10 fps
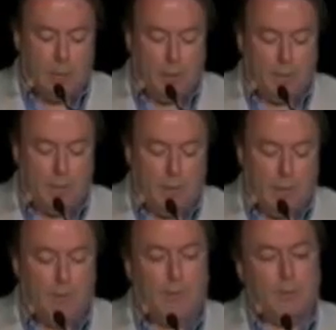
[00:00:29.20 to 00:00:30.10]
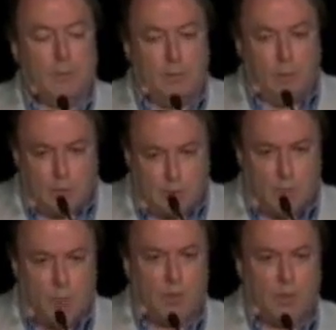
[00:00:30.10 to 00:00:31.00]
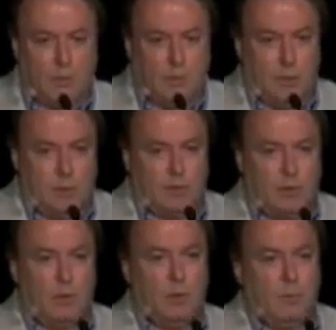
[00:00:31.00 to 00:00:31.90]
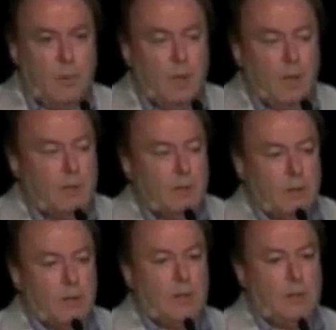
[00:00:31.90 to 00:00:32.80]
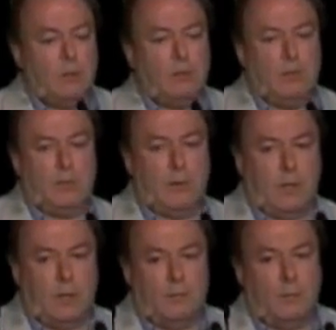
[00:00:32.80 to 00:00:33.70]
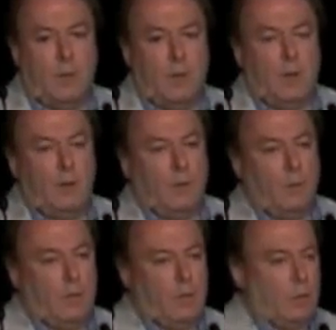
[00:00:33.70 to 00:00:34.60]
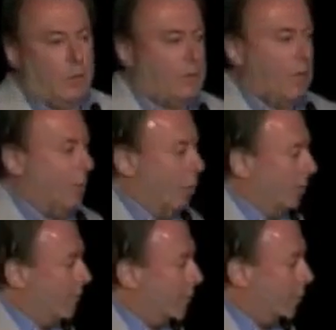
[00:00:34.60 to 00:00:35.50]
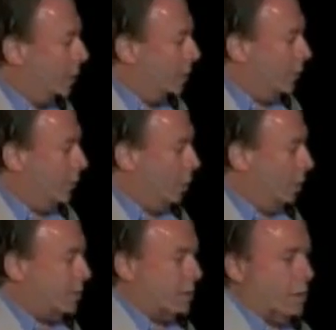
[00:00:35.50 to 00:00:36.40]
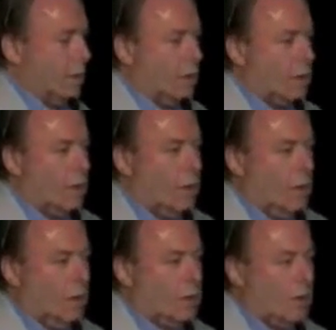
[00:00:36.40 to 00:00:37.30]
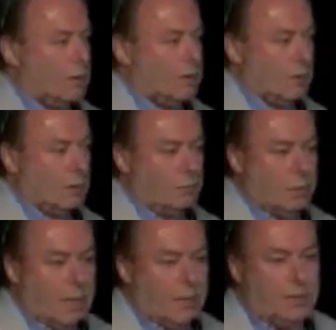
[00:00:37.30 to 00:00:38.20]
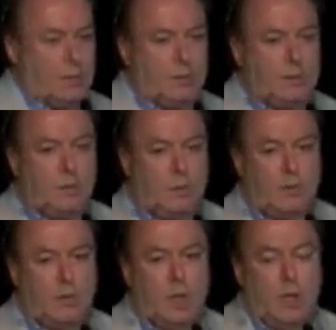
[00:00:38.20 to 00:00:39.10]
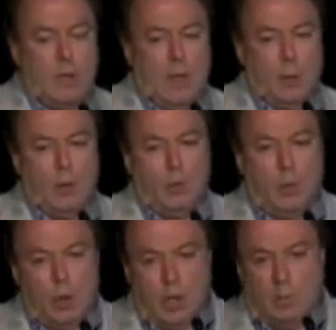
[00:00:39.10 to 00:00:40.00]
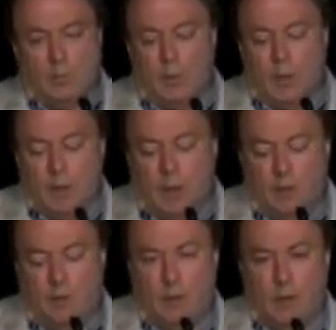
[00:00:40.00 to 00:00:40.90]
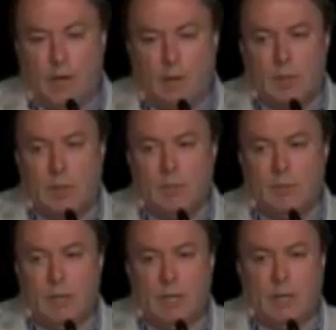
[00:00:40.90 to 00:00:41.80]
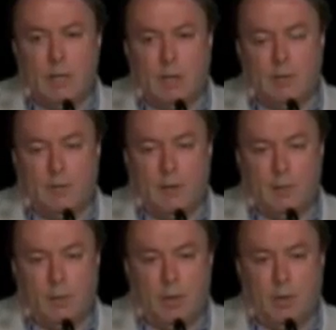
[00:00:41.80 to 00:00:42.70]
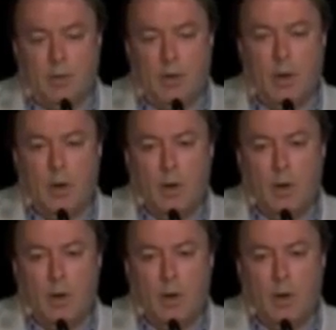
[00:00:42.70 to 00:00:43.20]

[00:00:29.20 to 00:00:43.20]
But if what is reported of him is true, Socrates would refer to what he called a daemon, to an inner voice, a constant companion to his thoughts, that would warn him if in an argument he was making an unfair point,